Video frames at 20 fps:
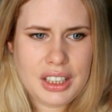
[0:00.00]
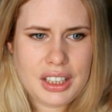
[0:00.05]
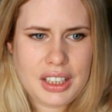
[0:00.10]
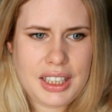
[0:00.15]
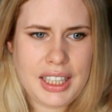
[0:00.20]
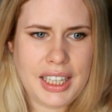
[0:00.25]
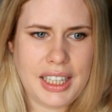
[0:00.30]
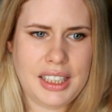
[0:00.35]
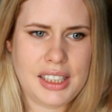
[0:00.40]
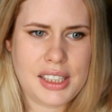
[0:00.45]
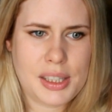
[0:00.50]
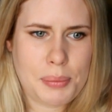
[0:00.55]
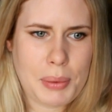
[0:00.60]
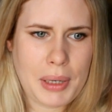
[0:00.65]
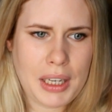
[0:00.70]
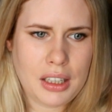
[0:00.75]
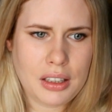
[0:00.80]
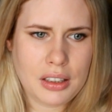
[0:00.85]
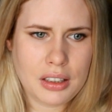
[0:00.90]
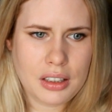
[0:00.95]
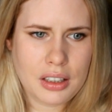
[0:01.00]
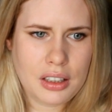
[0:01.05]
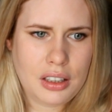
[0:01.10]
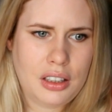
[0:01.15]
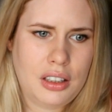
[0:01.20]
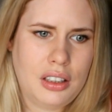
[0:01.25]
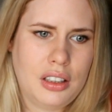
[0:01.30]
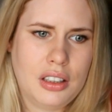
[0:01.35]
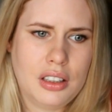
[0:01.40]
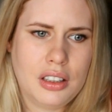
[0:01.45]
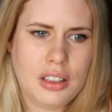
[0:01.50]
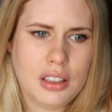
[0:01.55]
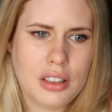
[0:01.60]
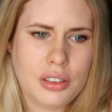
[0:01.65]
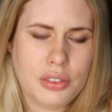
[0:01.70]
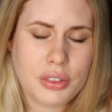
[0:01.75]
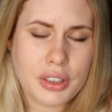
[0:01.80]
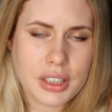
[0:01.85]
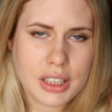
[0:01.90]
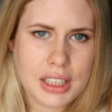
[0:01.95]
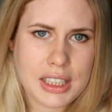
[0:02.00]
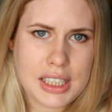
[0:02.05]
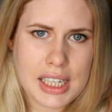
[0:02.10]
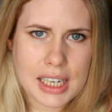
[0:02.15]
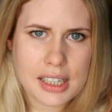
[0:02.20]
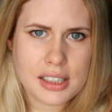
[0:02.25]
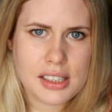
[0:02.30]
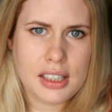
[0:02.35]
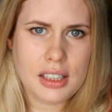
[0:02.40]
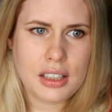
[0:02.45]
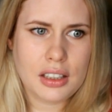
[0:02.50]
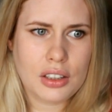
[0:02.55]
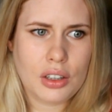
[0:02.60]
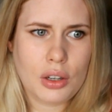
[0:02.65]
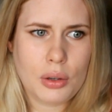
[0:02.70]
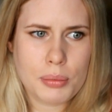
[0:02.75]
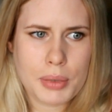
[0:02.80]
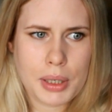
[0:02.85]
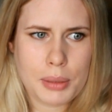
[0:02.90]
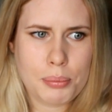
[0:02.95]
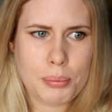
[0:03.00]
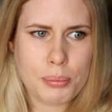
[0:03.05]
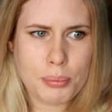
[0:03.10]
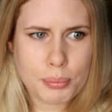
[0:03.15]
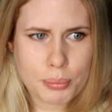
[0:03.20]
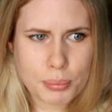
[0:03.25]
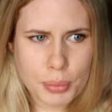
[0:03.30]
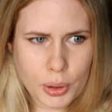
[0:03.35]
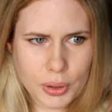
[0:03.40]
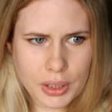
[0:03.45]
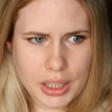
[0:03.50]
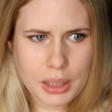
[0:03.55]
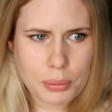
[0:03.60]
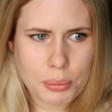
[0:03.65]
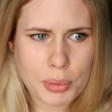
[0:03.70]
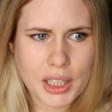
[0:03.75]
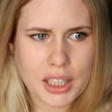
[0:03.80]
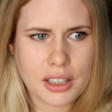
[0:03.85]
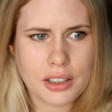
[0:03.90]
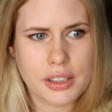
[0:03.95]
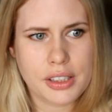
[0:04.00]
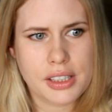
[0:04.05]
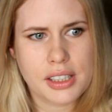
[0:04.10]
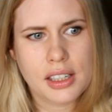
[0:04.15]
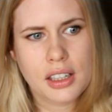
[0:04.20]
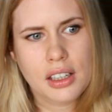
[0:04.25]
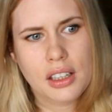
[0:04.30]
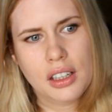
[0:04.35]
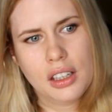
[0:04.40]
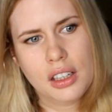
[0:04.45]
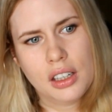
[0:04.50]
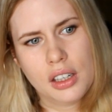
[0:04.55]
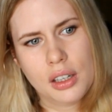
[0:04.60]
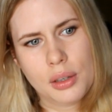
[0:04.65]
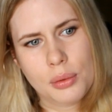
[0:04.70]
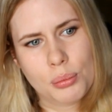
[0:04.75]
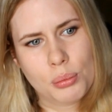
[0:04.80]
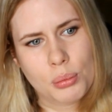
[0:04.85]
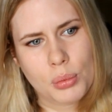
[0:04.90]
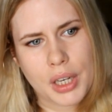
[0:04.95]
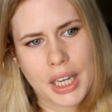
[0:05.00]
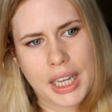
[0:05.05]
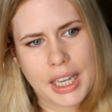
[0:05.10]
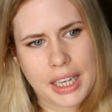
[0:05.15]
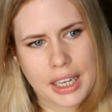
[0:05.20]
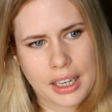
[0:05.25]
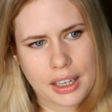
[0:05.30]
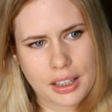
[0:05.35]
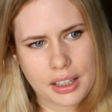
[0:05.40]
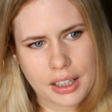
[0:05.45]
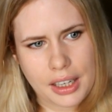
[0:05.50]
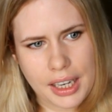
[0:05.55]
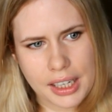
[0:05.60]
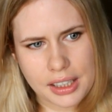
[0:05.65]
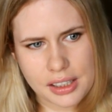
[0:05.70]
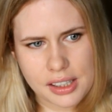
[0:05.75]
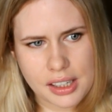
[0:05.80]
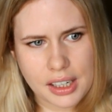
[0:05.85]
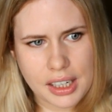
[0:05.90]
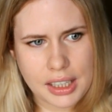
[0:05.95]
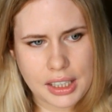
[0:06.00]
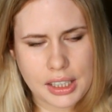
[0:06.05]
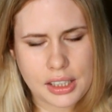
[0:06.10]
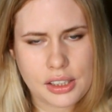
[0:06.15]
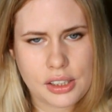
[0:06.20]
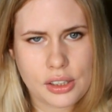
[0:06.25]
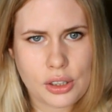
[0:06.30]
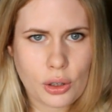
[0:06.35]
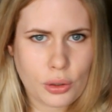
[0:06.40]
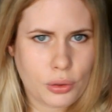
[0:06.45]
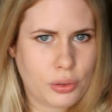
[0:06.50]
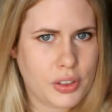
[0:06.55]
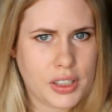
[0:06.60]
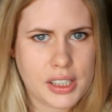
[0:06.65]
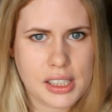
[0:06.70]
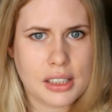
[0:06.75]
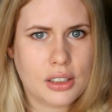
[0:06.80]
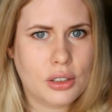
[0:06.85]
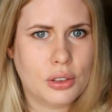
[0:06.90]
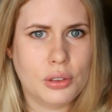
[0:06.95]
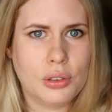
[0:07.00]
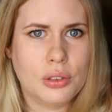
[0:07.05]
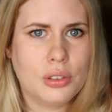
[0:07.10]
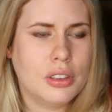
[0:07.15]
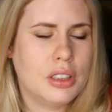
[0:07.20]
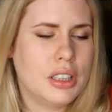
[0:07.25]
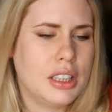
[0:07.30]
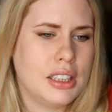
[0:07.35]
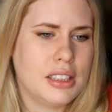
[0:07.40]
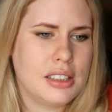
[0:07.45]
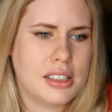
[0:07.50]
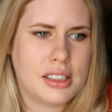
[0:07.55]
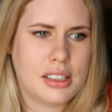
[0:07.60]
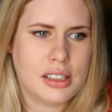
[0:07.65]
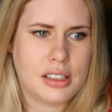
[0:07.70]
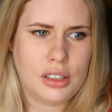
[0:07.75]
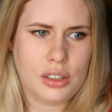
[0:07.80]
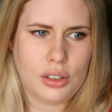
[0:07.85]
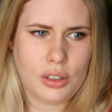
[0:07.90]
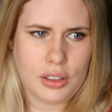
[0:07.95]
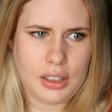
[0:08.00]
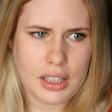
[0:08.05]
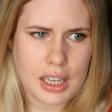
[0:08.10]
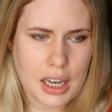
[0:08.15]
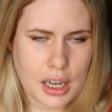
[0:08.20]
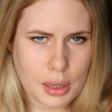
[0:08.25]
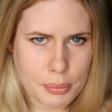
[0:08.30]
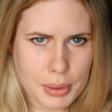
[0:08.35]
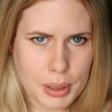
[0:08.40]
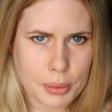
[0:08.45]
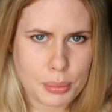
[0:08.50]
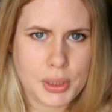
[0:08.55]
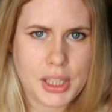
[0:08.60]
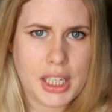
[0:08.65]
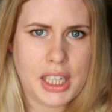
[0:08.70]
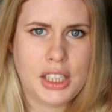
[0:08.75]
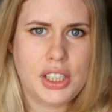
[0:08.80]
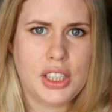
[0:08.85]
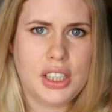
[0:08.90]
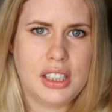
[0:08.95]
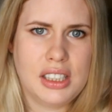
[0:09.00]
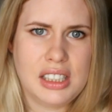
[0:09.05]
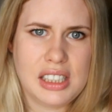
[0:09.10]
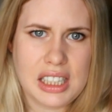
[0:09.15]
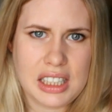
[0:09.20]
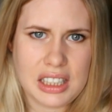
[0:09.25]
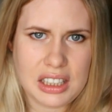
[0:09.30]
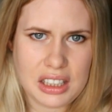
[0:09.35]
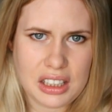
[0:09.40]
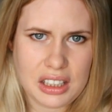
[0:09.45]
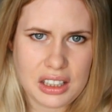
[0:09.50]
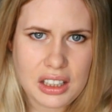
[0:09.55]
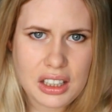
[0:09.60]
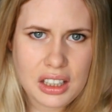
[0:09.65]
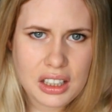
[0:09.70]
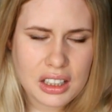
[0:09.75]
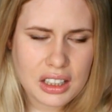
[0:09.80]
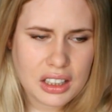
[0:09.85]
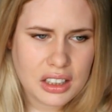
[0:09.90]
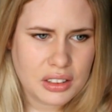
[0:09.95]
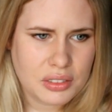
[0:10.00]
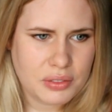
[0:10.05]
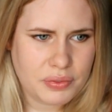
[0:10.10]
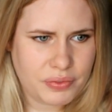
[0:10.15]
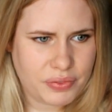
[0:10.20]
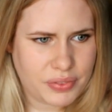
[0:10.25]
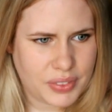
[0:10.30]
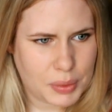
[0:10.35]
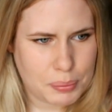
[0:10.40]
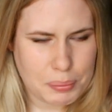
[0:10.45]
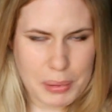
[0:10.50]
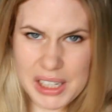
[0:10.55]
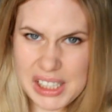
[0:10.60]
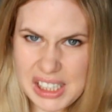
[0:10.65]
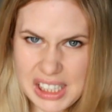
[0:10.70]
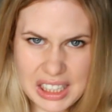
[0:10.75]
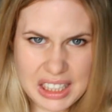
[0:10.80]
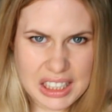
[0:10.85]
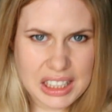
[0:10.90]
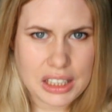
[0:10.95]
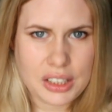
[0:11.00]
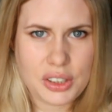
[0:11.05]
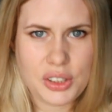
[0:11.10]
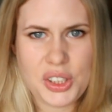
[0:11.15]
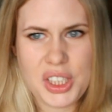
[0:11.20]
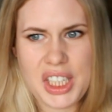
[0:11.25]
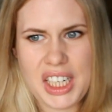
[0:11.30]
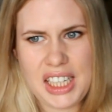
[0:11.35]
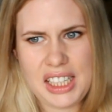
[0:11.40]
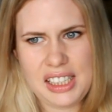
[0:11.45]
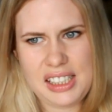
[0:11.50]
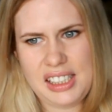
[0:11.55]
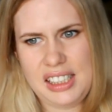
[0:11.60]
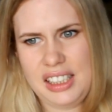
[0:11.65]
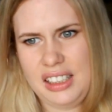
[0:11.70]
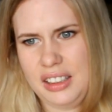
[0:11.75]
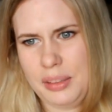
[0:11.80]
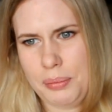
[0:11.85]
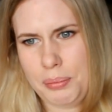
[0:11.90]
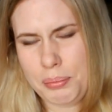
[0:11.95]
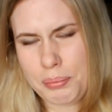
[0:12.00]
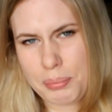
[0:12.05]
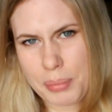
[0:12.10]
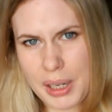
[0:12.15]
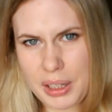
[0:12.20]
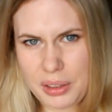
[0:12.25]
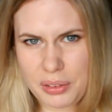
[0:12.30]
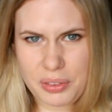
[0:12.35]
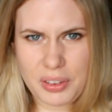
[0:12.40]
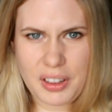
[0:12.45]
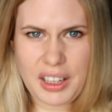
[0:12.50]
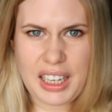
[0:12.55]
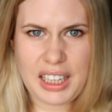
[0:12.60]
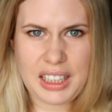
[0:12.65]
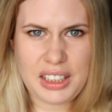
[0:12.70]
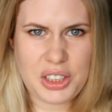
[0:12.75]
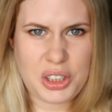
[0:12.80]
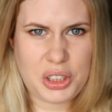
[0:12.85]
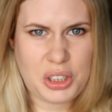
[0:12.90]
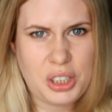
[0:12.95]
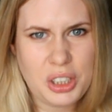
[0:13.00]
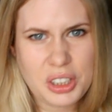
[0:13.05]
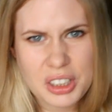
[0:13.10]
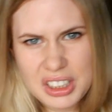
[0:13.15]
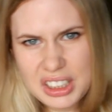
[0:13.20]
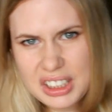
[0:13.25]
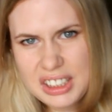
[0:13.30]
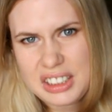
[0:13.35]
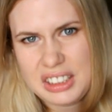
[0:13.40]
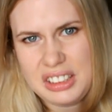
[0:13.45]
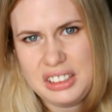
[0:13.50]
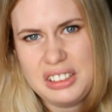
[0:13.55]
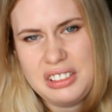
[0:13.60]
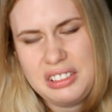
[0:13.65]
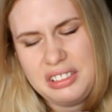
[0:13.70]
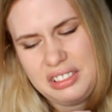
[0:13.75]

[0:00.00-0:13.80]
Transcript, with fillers: yeah, it's been really taxing on my body because my anxiety is so physical. It's, you know, the heart palpitations and the buzzing in your chest and the butterfly churning